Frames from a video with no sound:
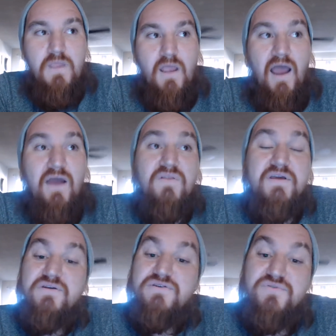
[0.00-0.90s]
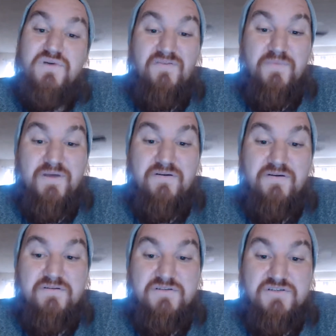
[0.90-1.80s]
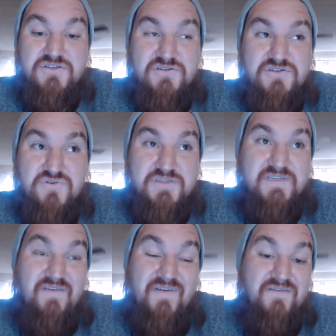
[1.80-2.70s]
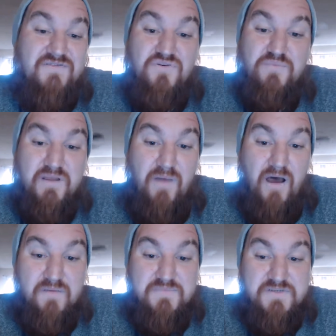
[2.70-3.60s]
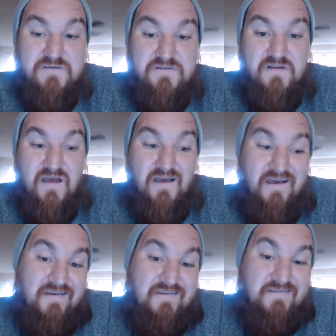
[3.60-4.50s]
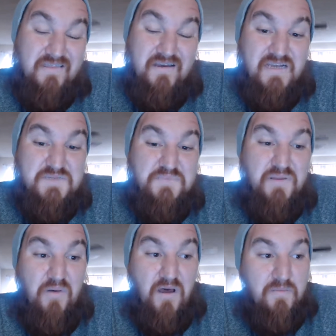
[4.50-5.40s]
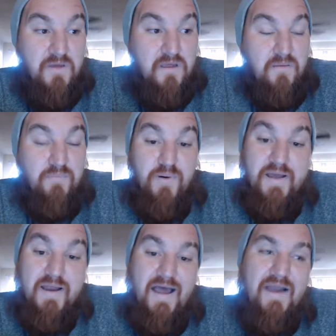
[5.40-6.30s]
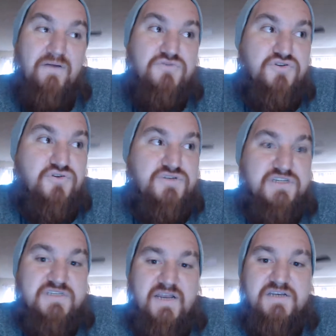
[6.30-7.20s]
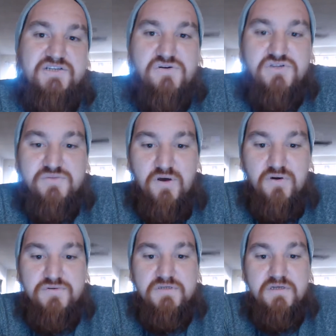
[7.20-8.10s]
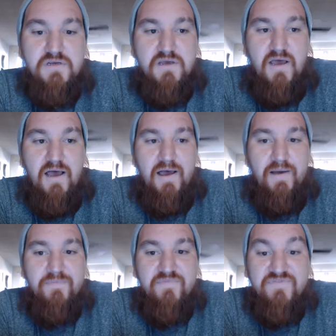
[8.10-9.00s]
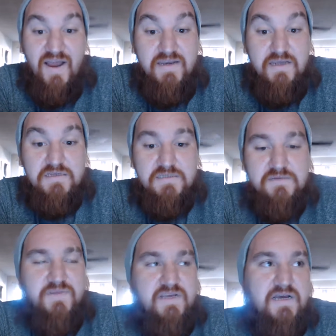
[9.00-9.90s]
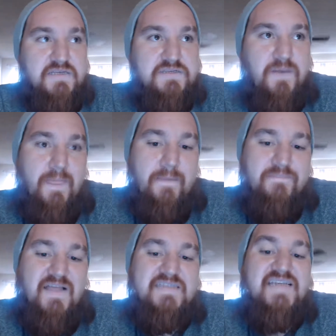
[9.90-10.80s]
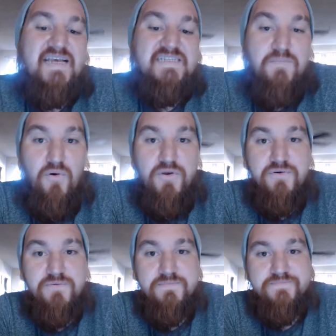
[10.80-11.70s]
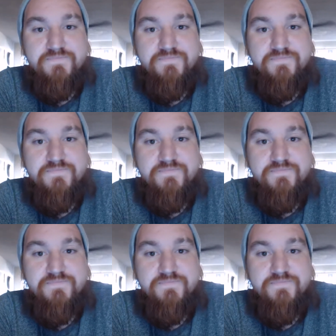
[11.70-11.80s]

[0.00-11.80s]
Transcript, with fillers: I only do government source stuff. I don't do Billy Bob's. Uh, nothing against Billy Bob, but I don't do just any Joe Schmo's uh, findings because that's testimonial